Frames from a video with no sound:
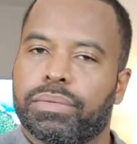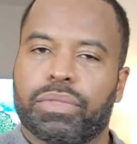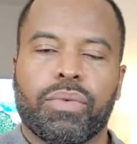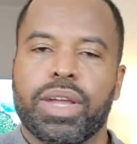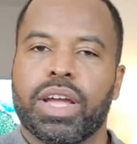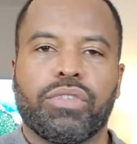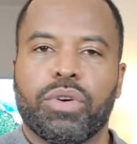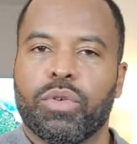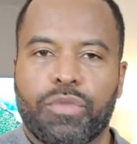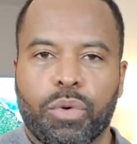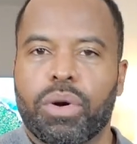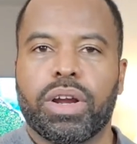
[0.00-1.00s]
300 or
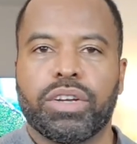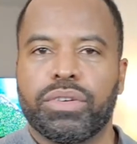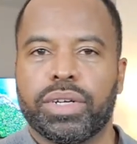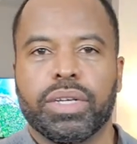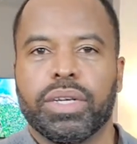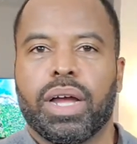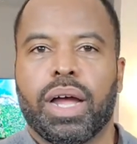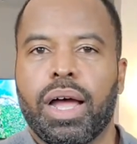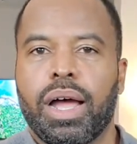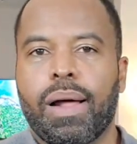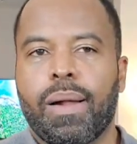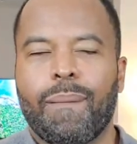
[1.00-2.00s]
400.
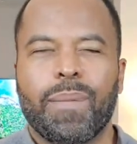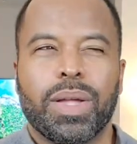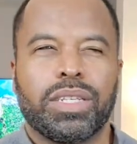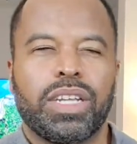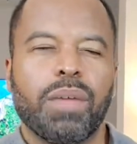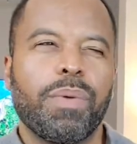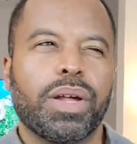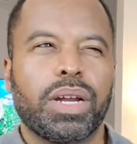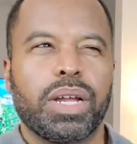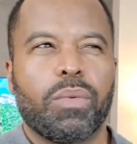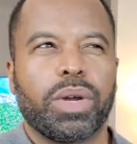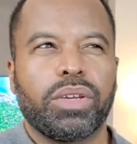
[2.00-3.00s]
Uh,
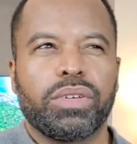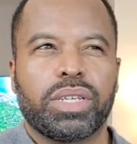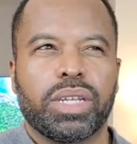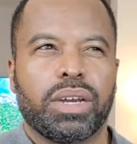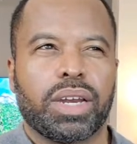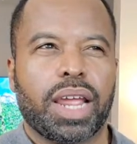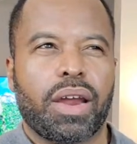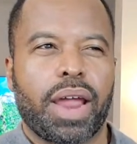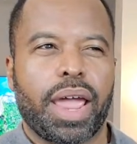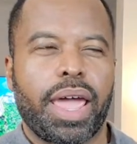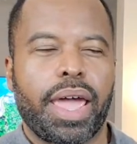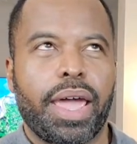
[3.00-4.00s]
typically, when you're sitting there
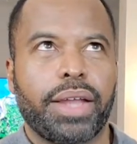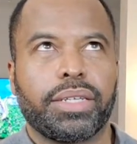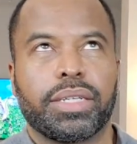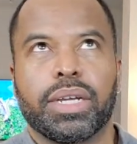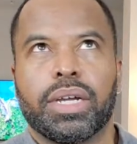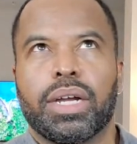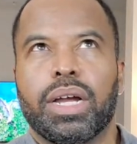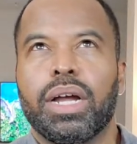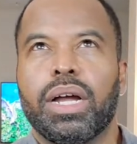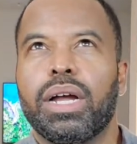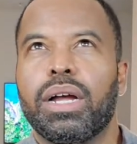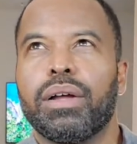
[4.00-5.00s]
at
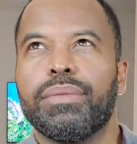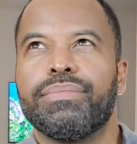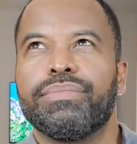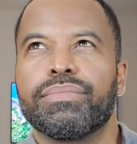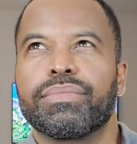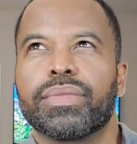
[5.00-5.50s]
um,